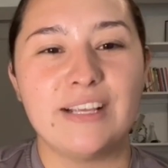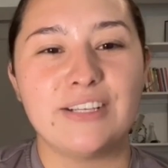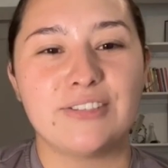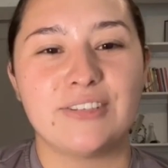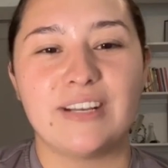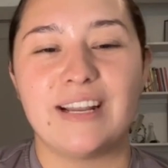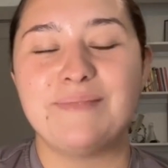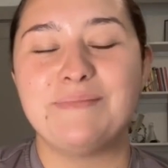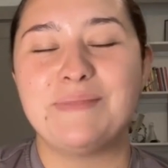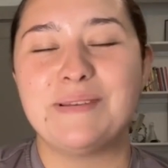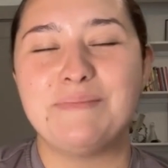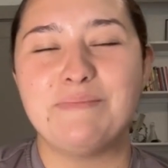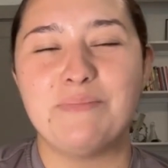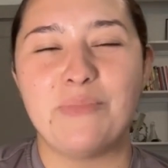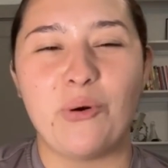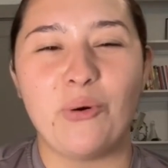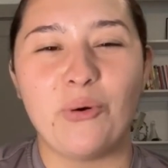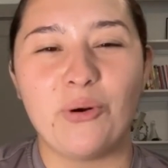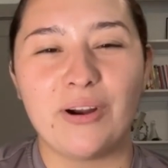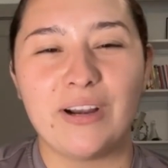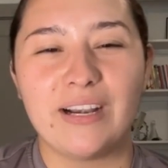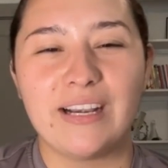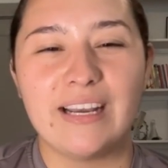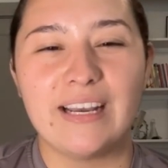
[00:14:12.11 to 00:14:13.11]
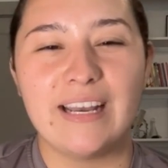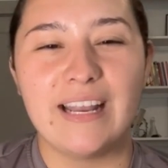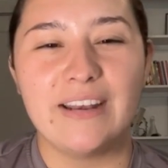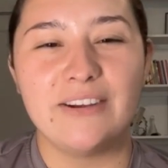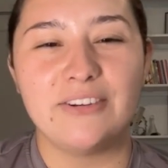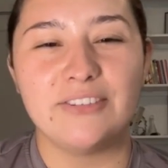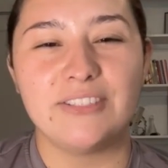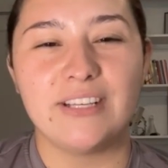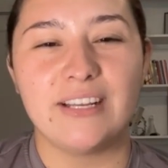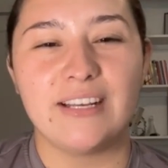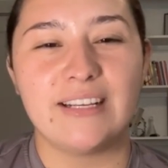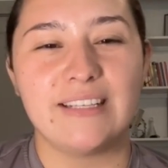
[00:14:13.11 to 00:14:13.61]
Should I be more in an
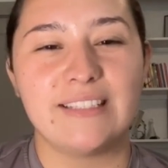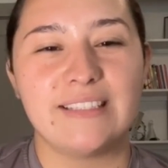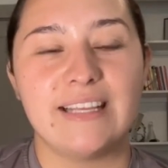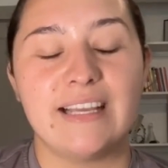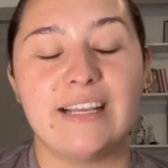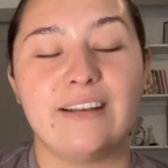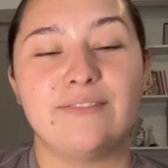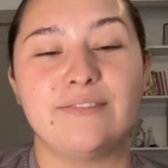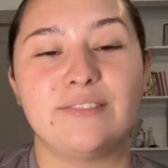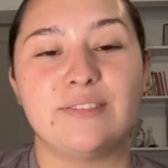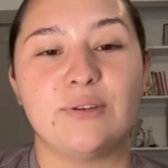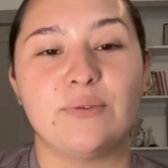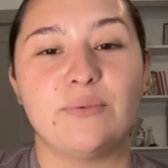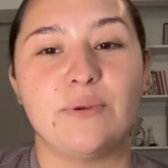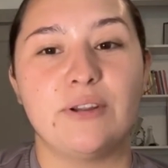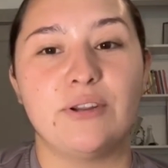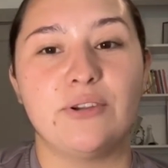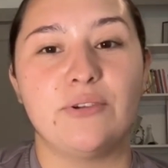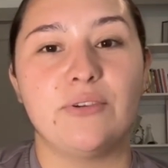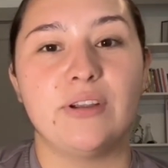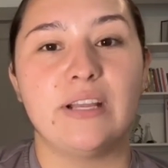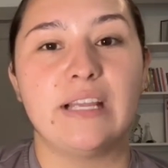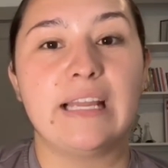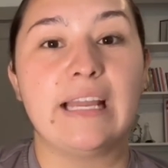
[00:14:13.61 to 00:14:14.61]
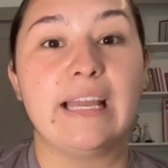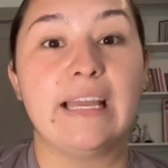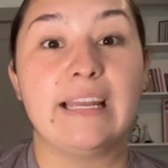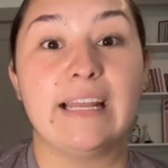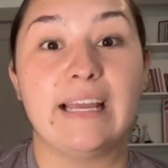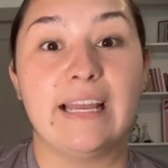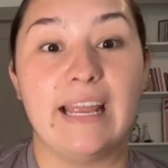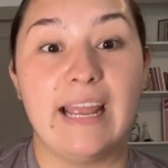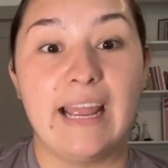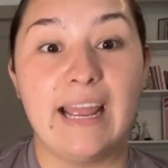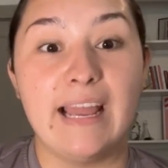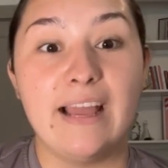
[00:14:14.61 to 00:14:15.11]
energetic state of surrendering? And
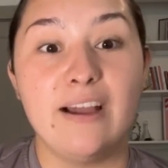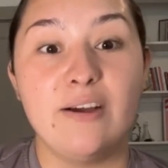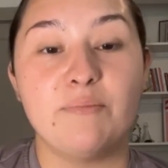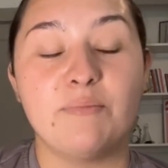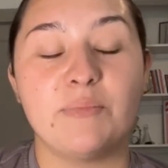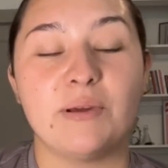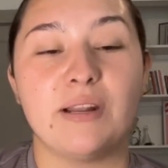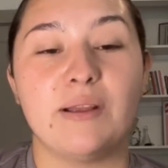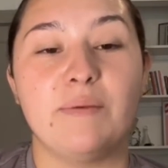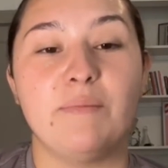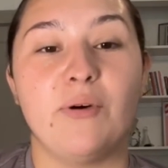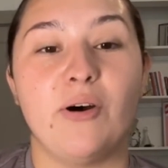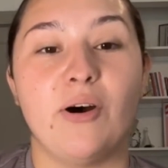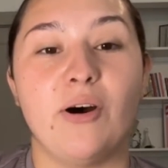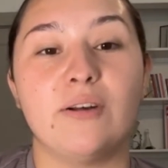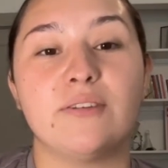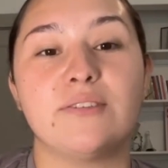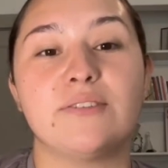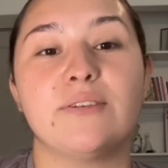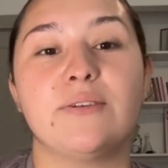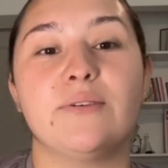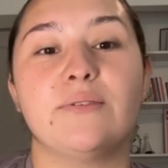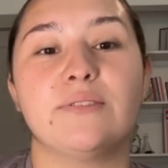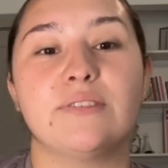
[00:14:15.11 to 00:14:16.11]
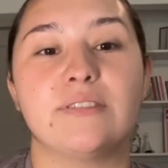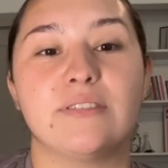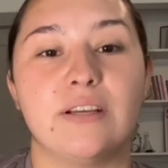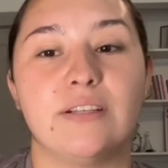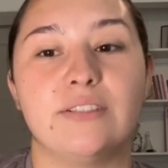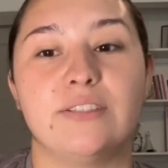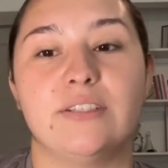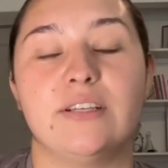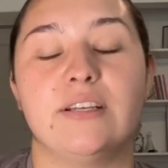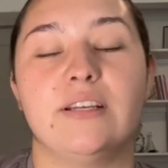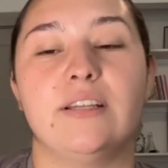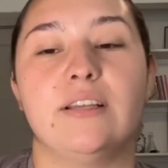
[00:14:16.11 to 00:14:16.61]
I am, but I'm also
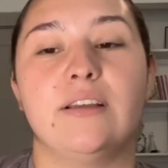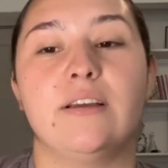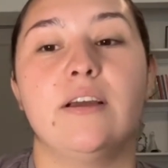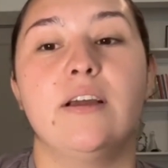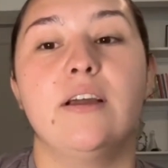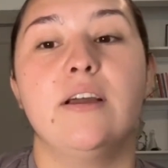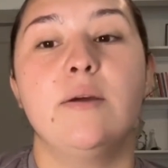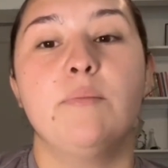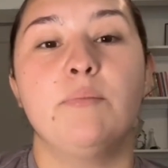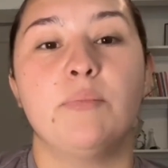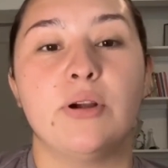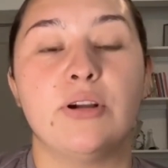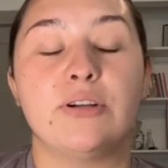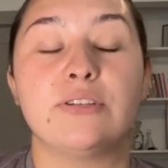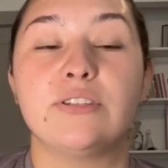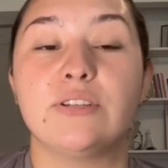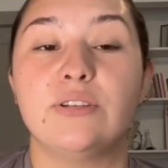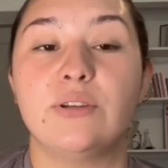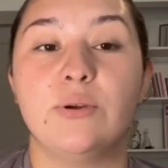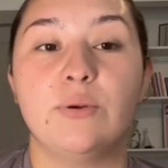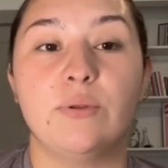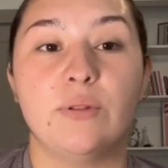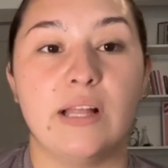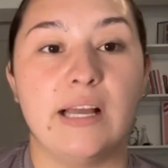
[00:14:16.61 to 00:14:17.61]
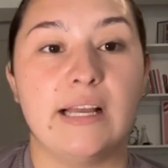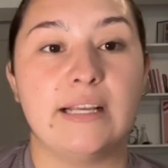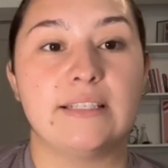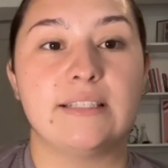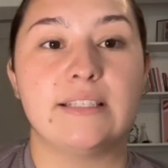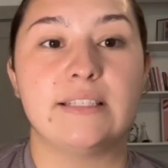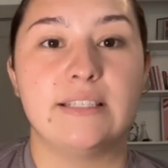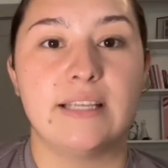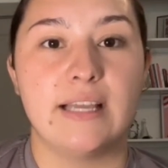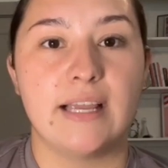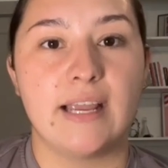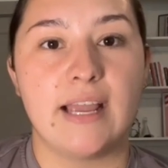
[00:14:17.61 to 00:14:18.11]
such a person who likes
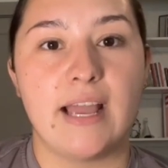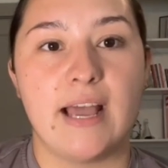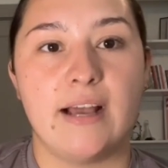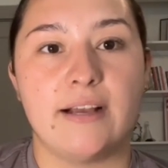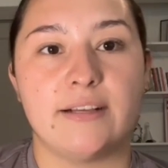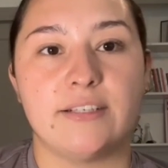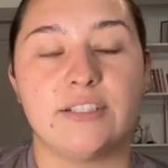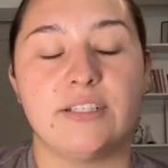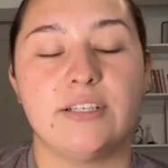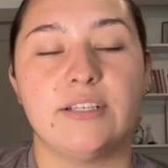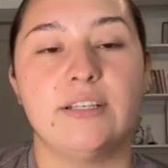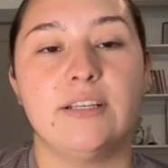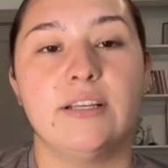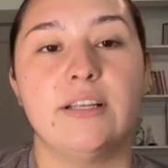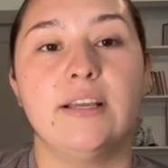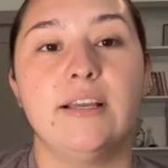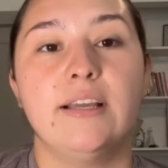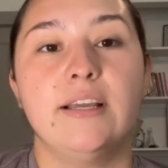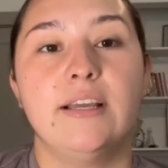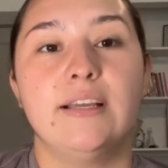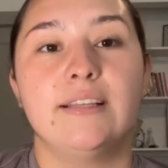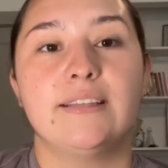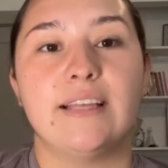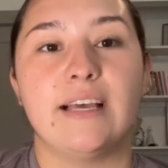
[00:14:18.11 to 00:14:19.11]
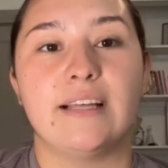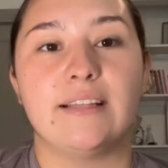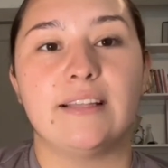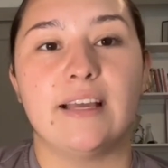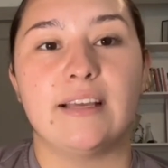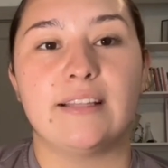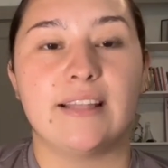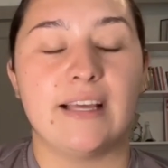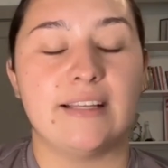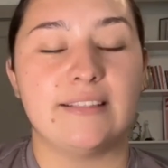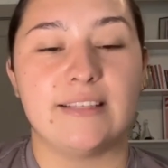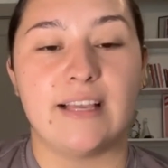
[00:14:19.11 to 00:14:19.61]
to take action that
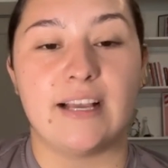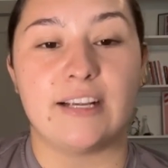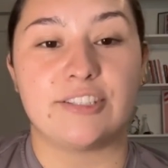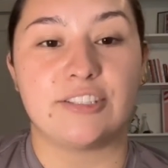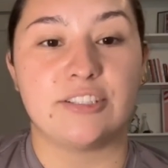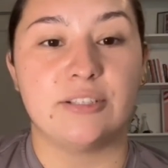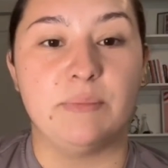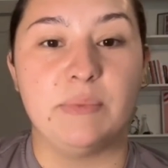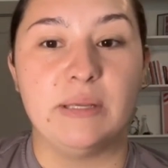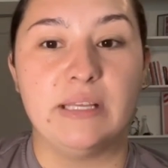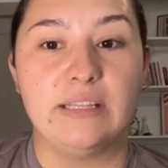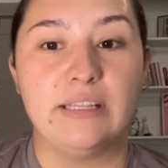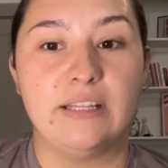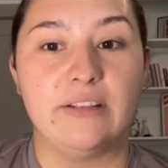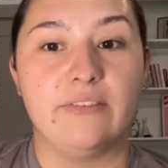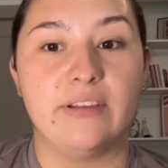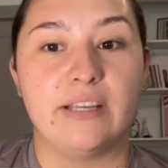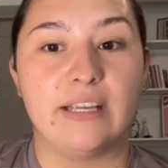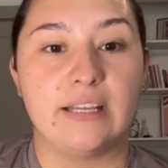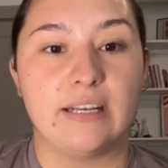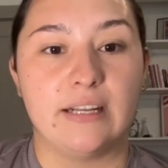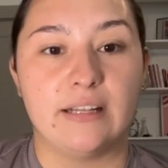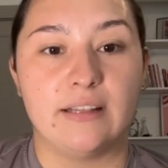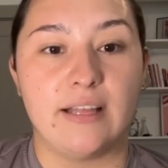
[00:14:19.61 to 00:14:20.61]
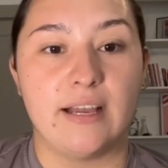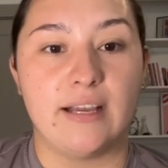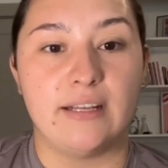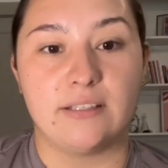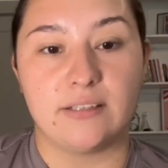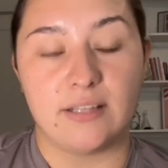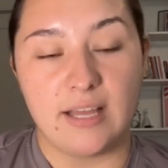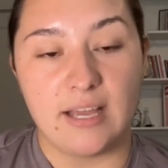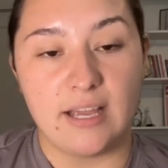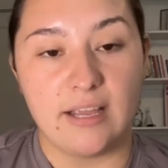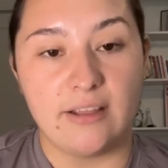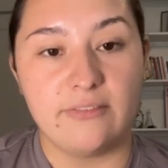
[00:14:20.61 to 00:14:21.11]
like that's actually me living an aligned
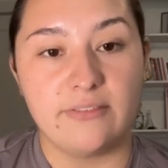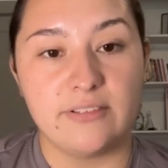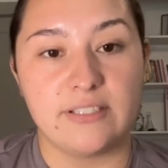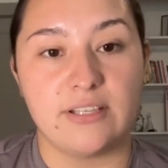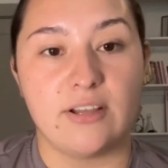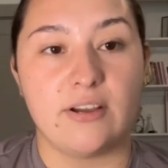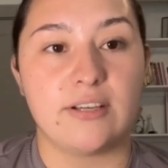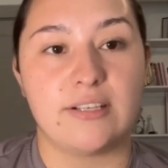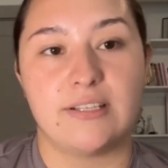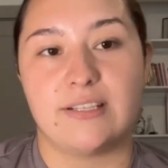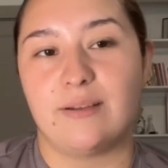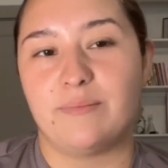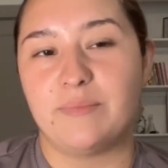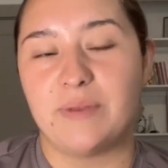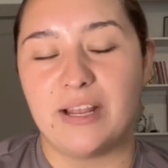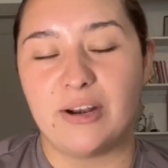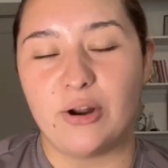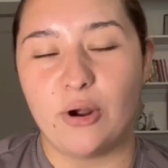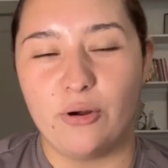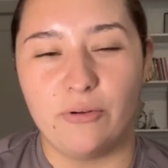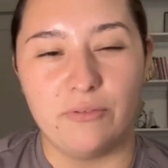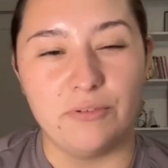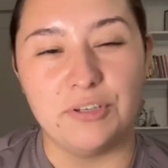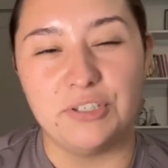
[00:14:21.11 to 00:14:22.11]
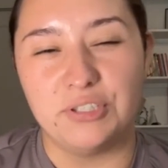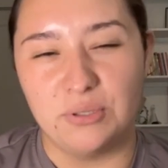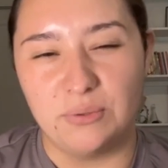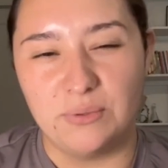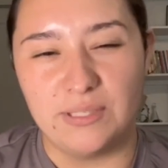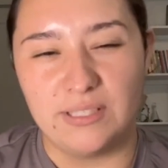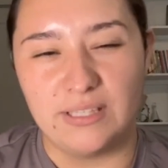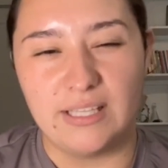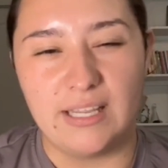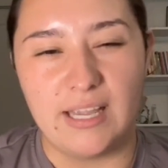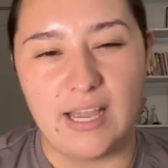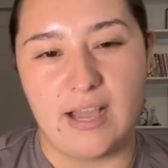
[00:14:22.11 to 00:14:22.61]
life, as long as I'm not
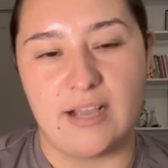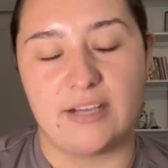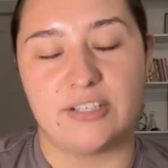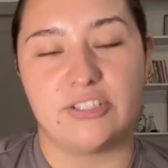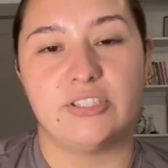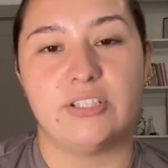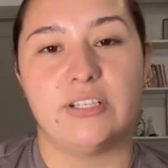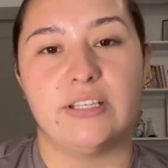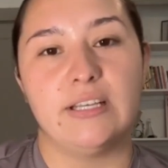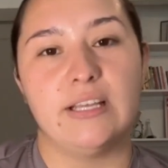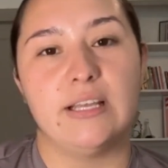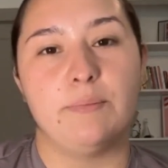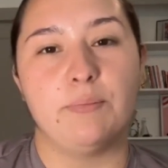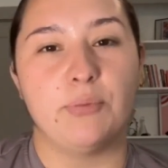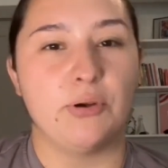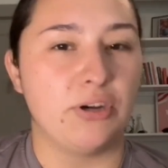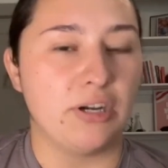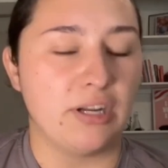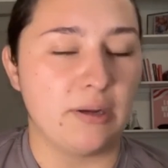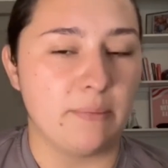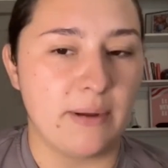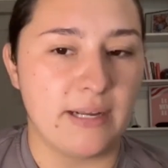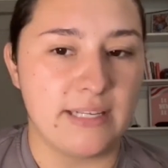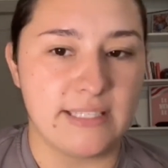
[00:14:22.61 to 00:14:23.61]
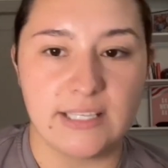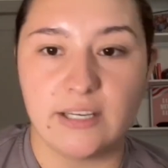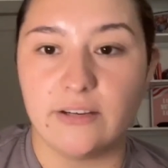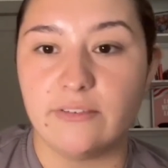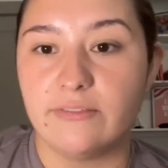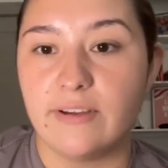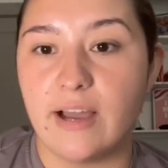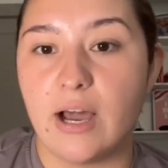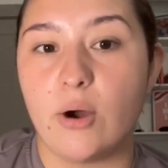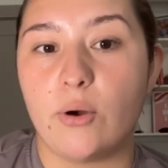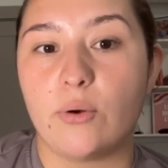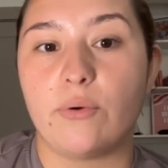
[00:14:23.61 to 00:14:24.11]
overdoing the action and burning
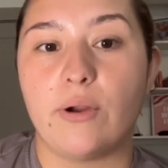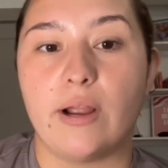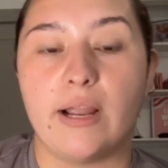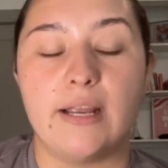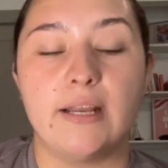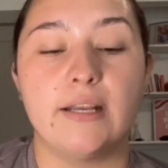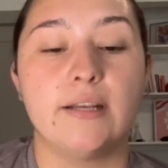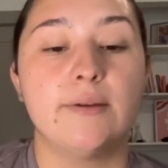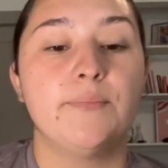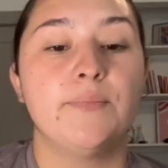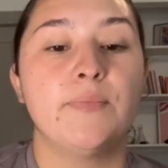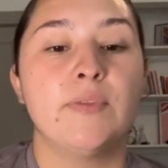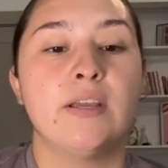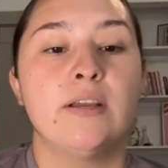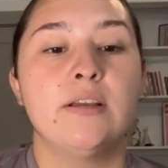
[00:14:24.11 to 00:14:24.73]
myself out, right?